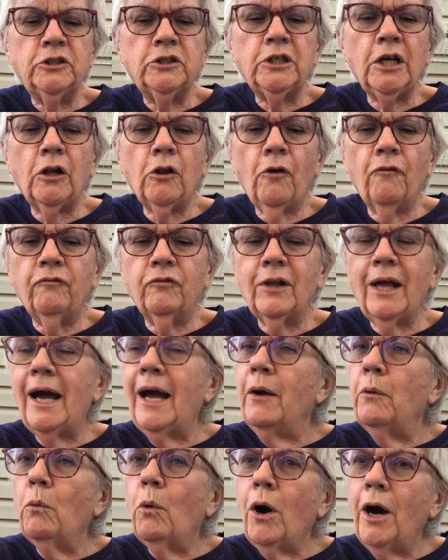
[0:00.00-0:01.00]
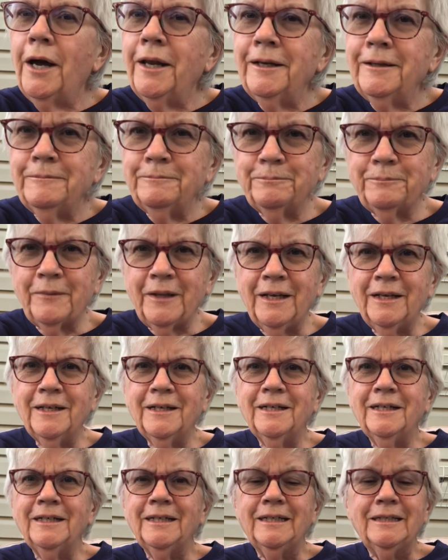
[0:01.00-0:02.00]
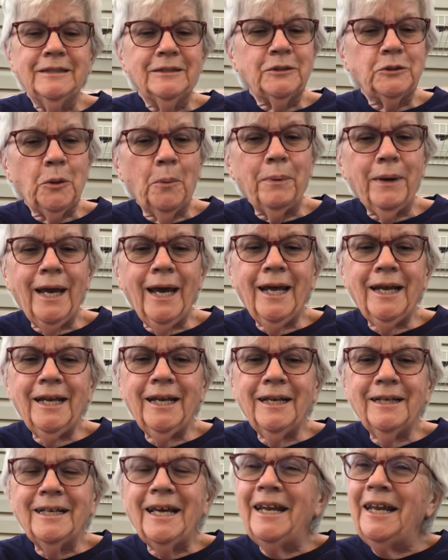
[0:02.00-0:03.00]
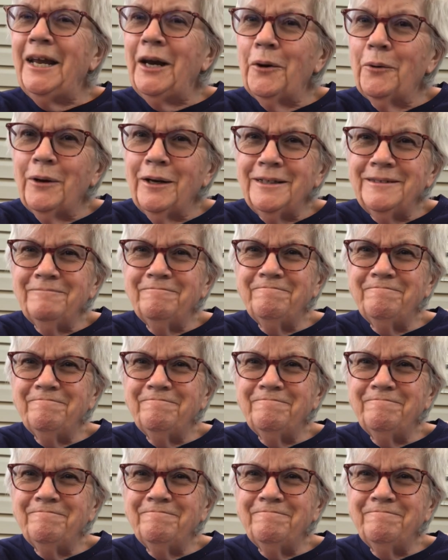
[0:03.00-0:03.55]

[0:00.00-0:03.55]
CelloFly1. So Patty and Aaron,